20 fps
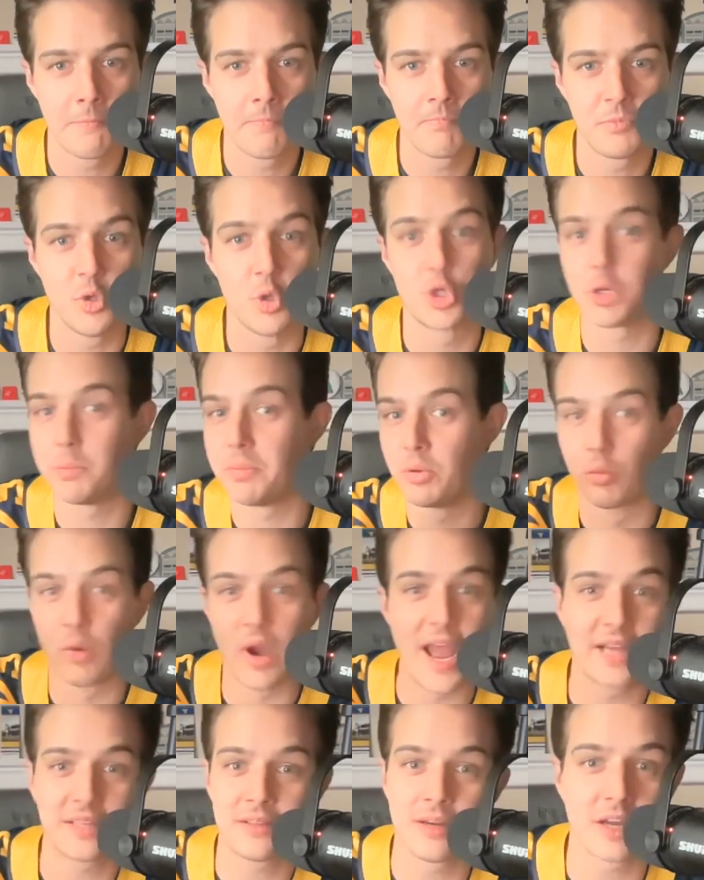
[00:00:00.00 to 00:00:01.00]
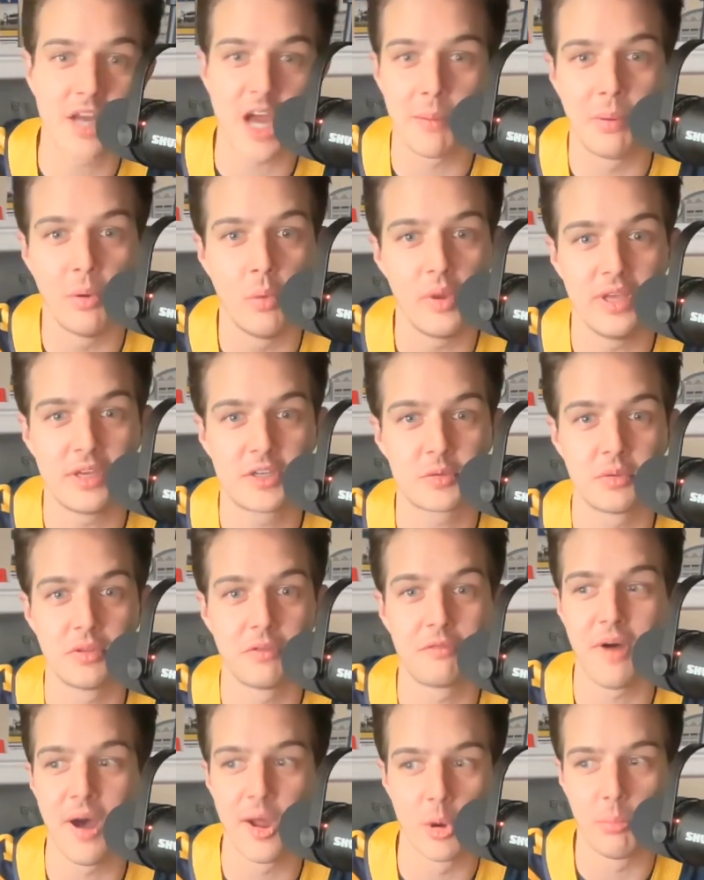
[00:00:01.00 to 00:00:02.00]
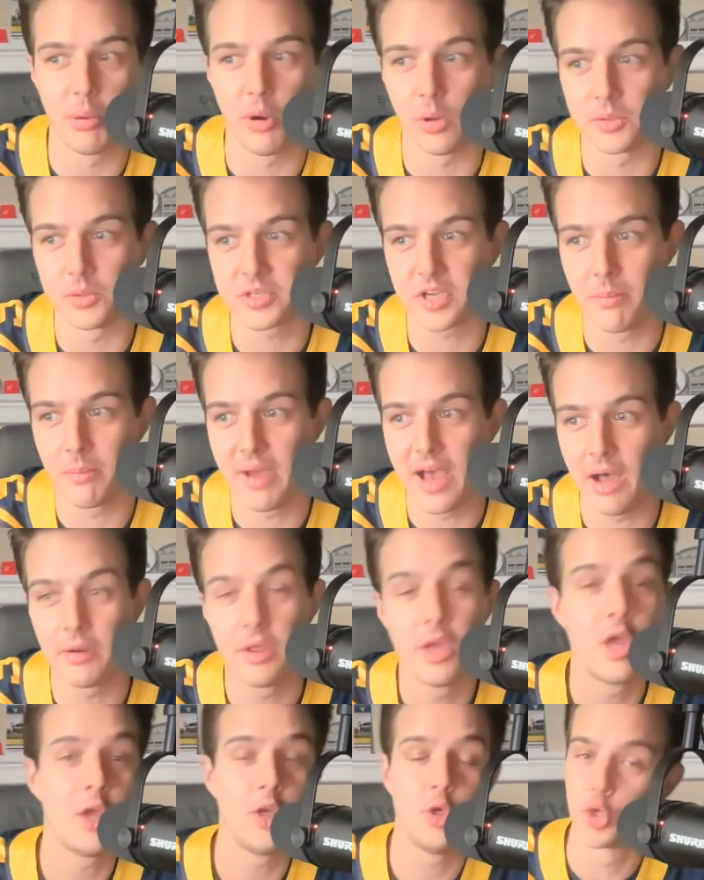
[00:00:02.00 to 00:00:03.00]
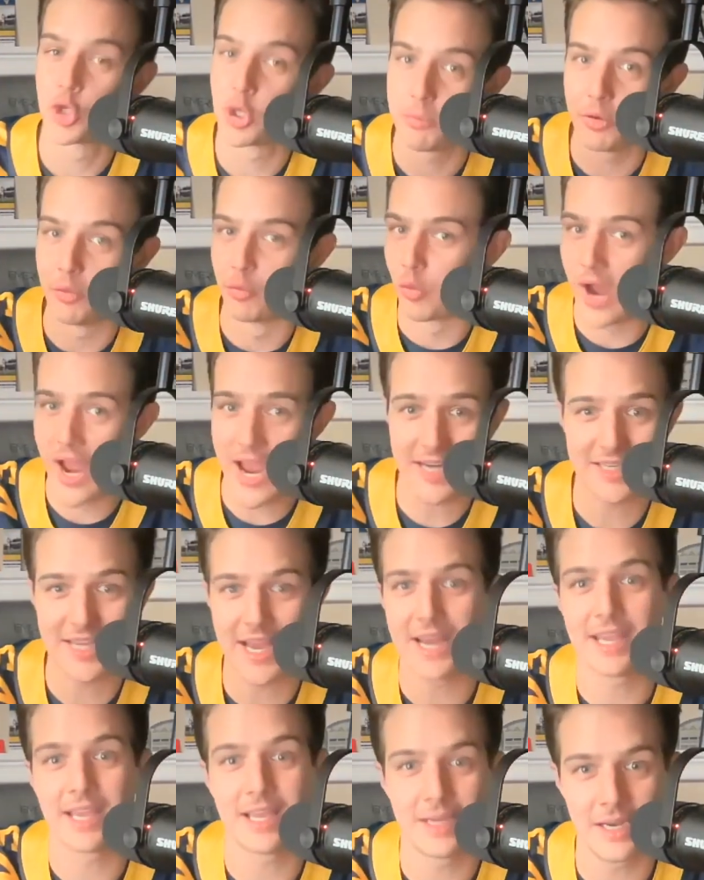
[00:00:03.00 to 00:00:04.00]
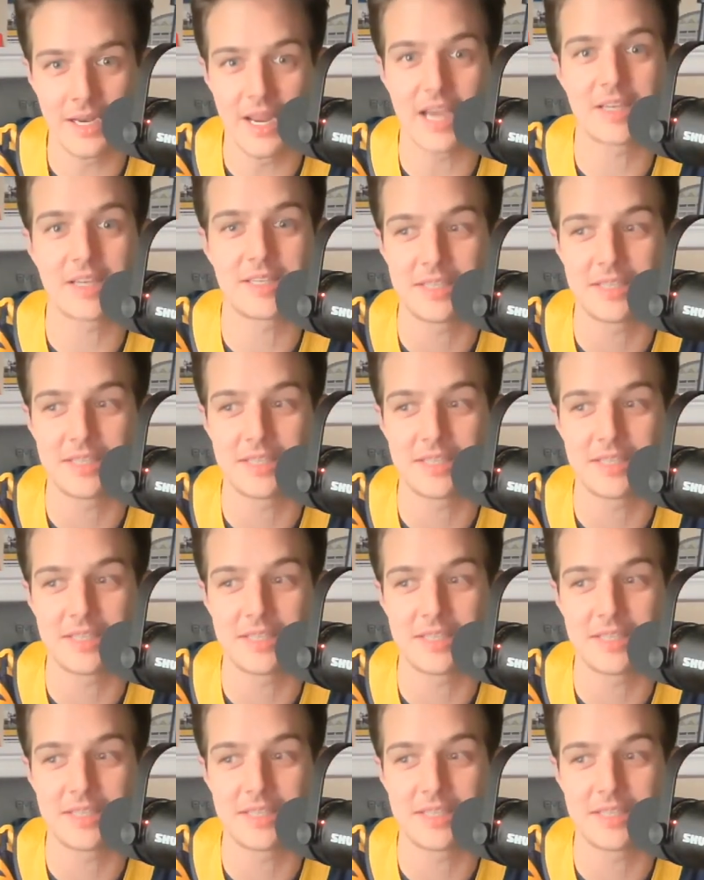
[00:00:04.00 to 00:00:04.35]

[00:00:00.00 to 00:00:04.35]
You should be ranked in a couple weeks when the final polls come out. You should be ranked heading into next